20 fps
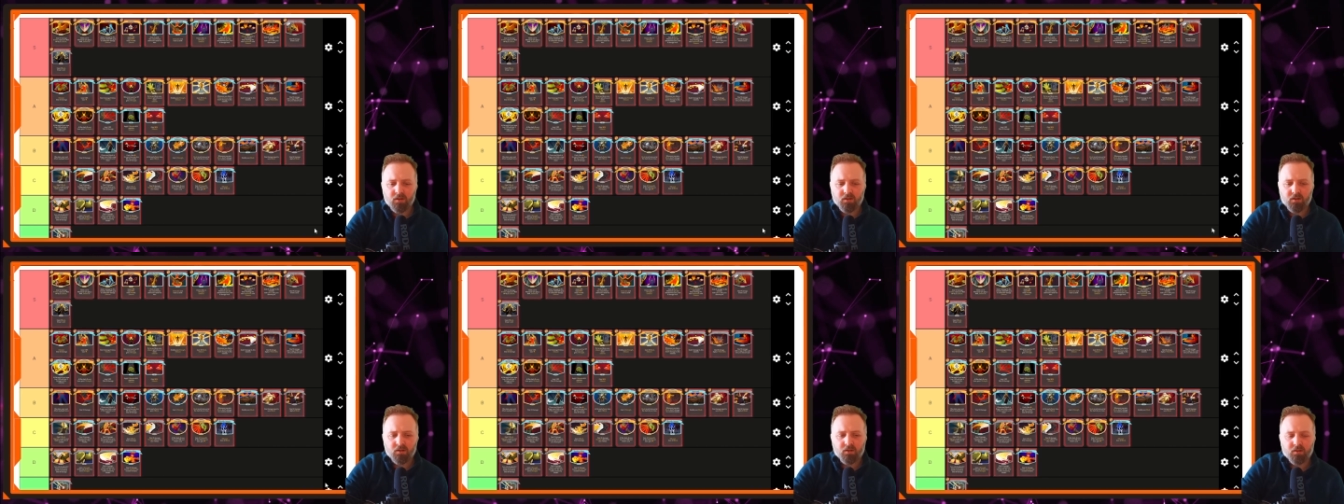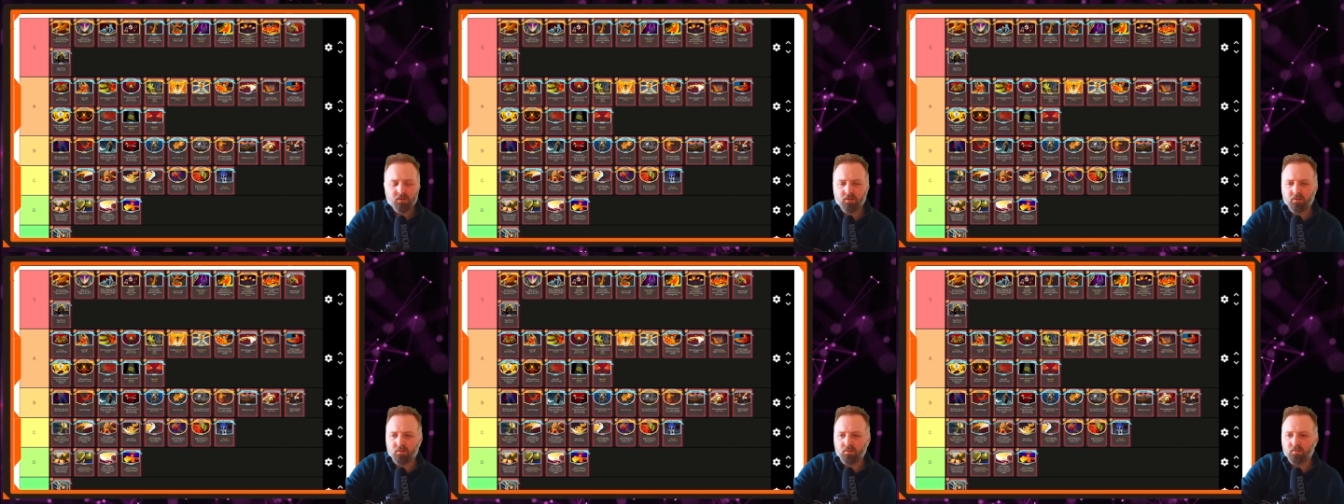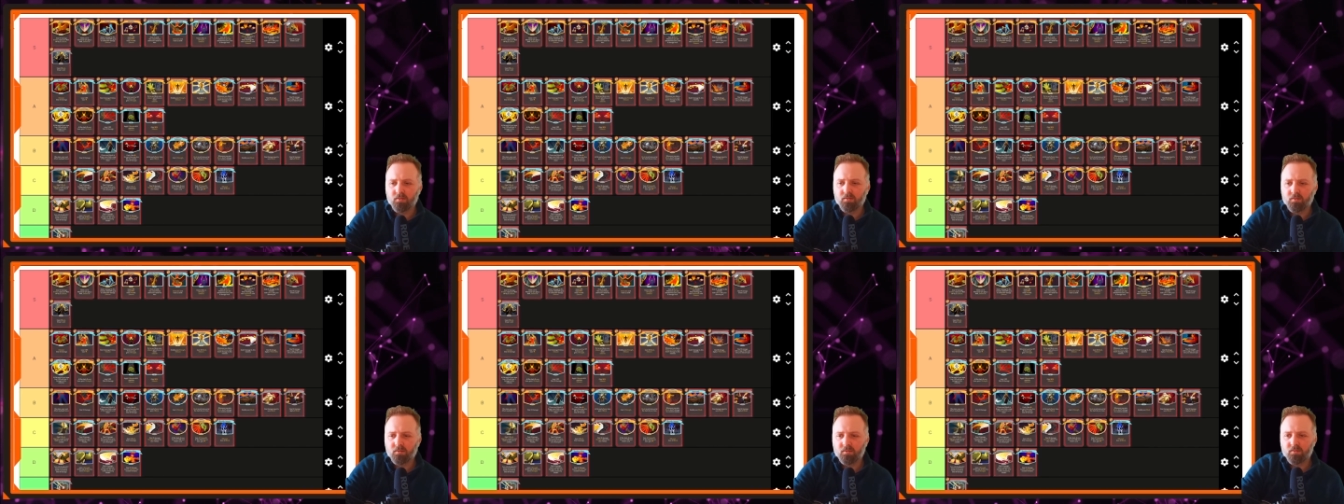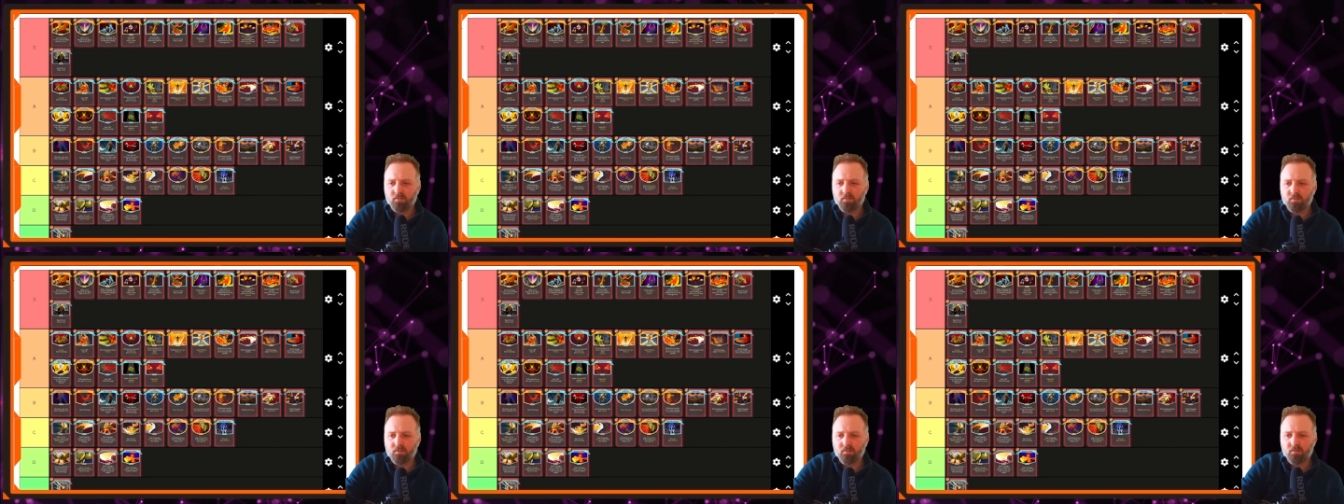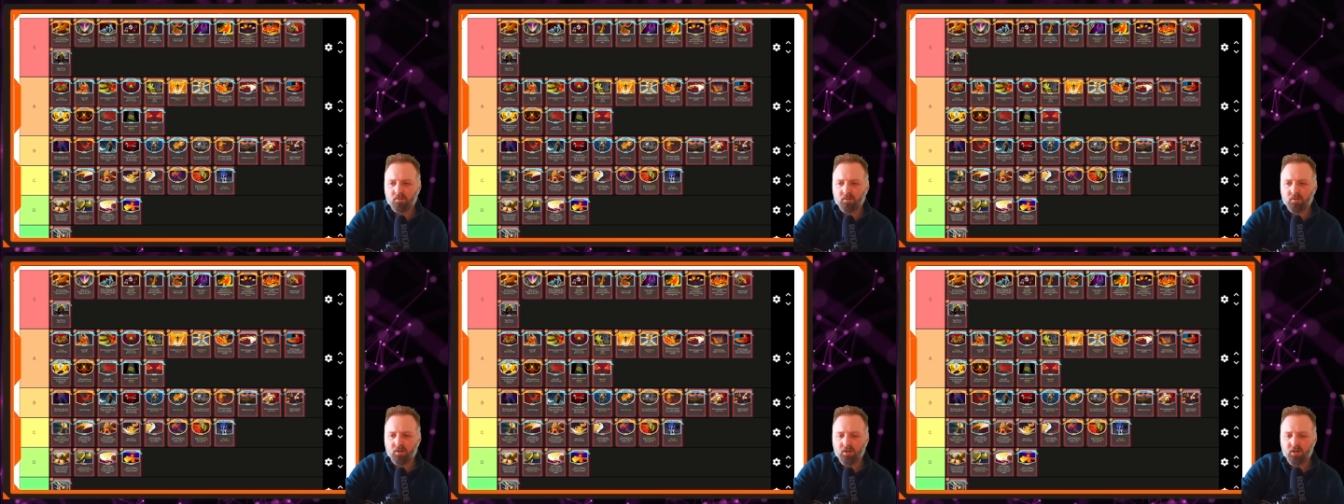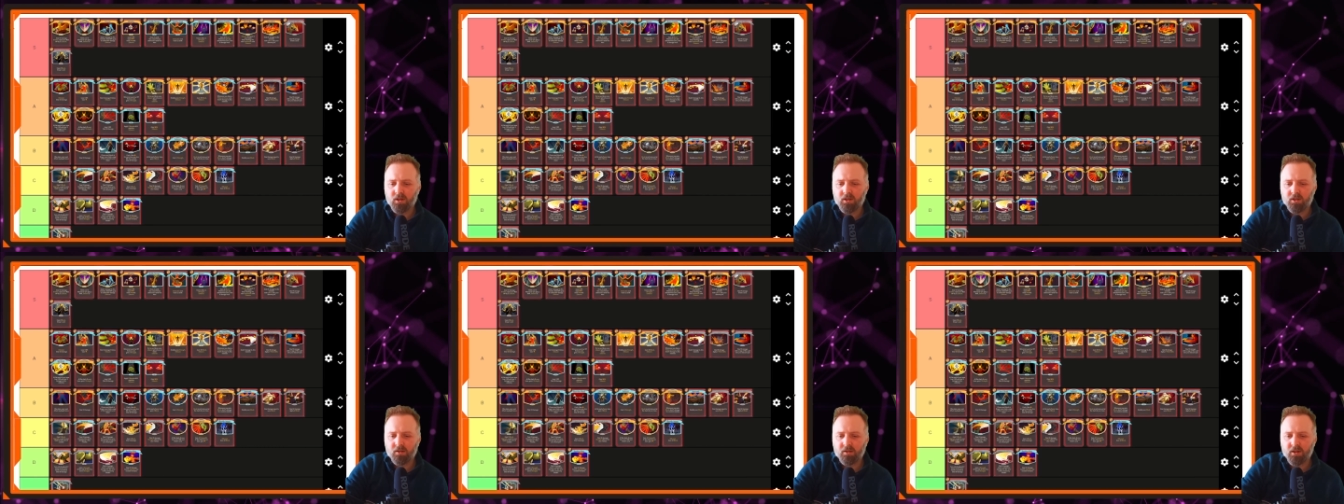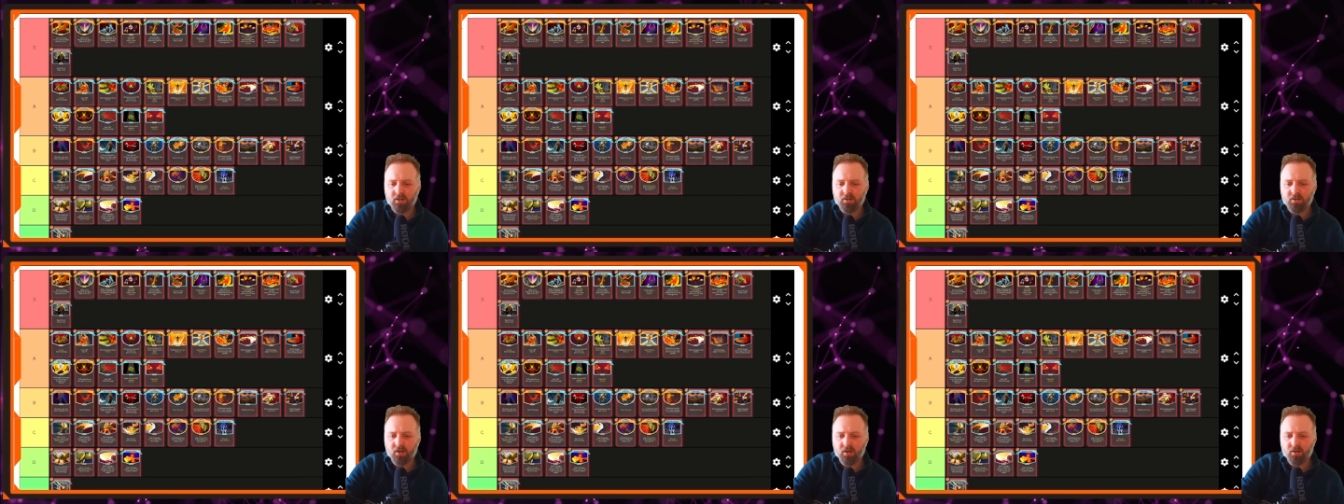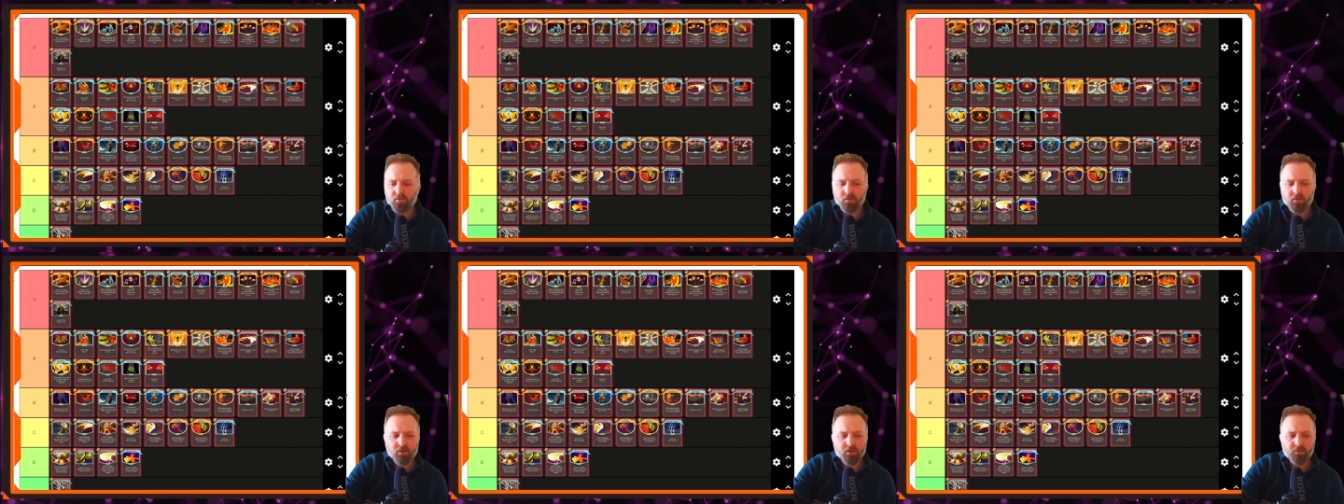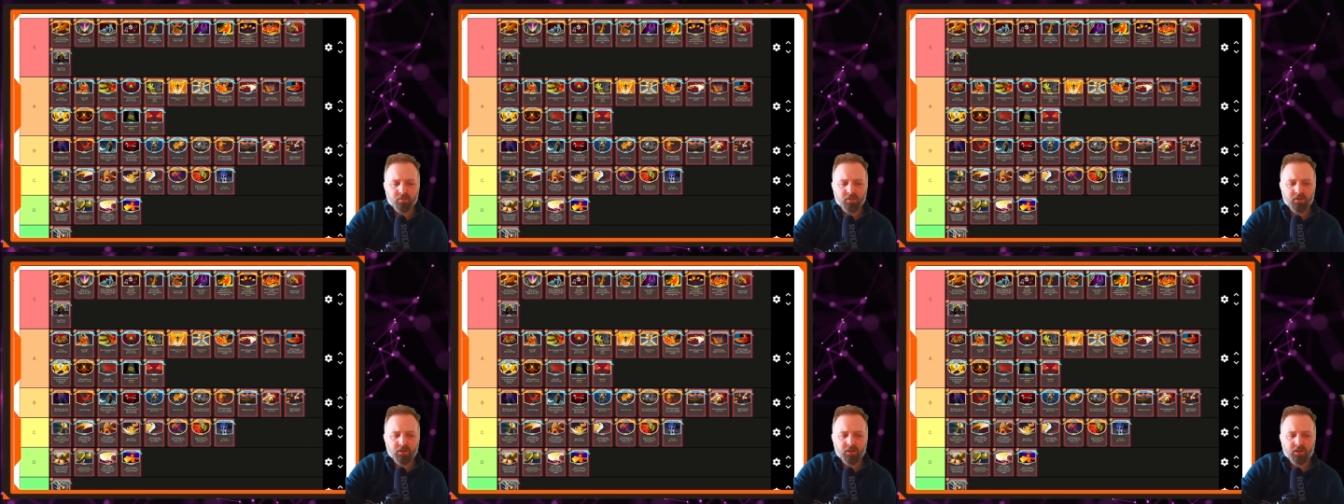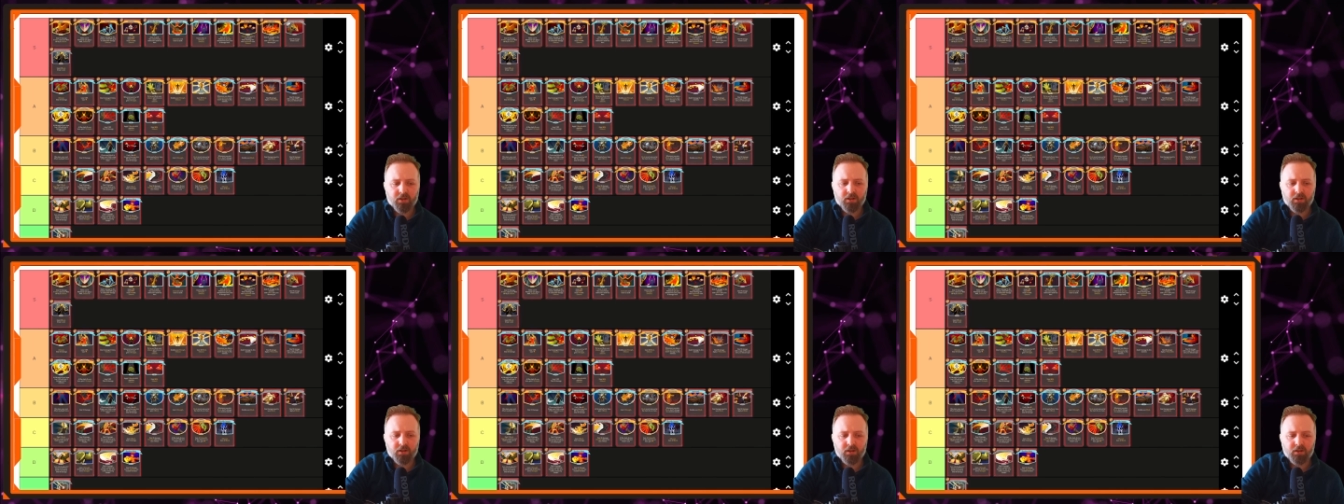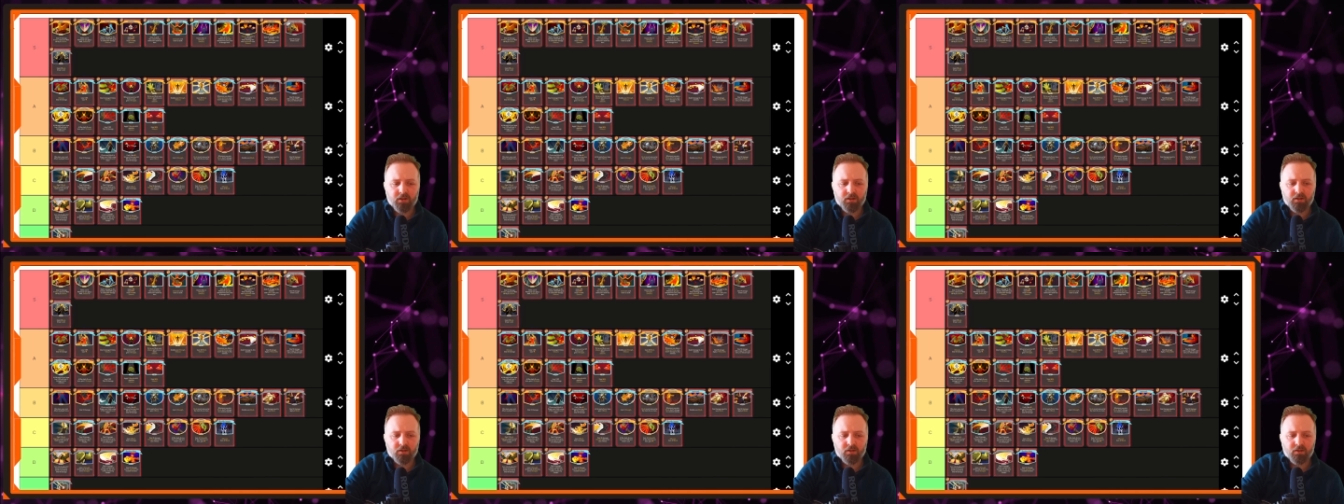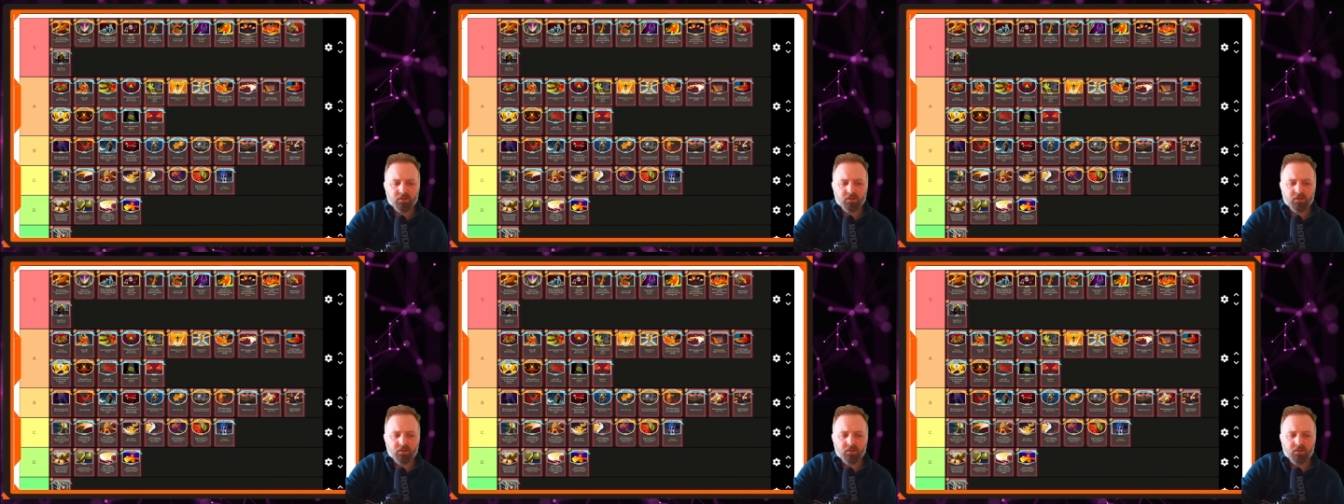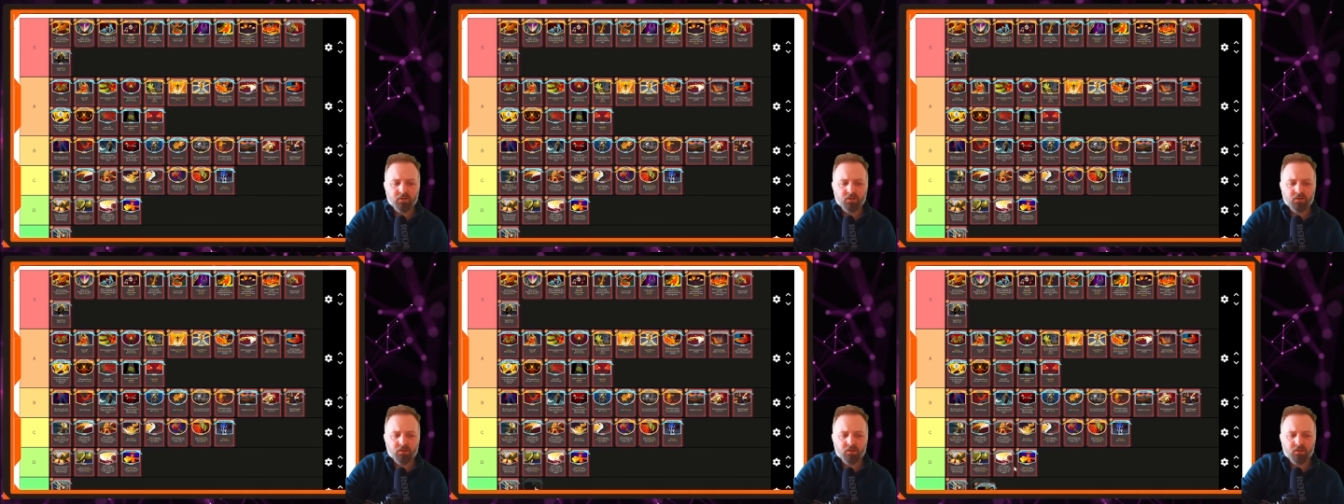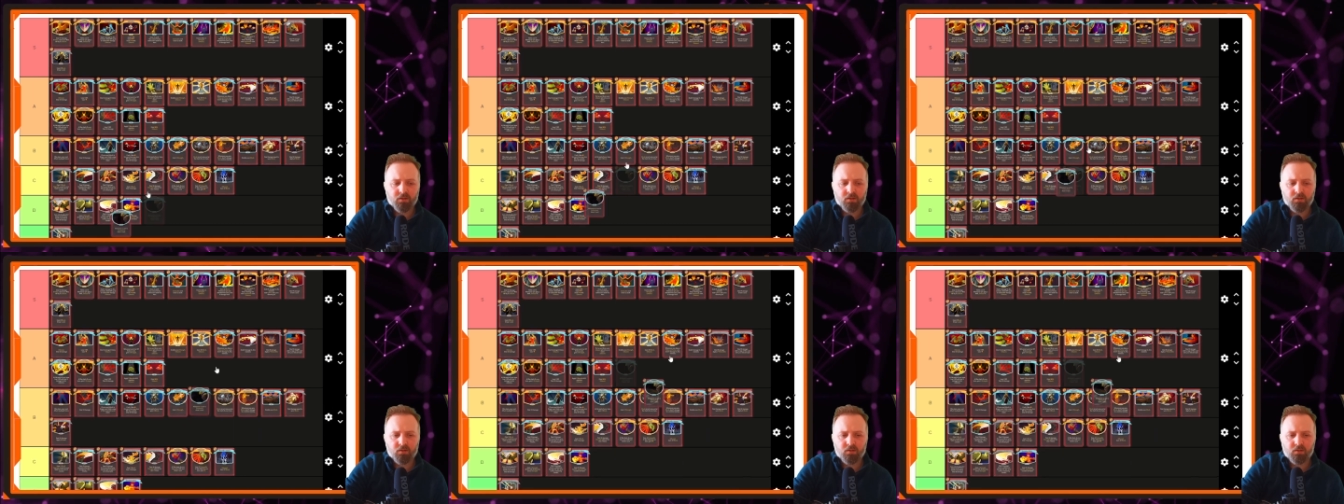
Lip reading: So, next card we're going to pick is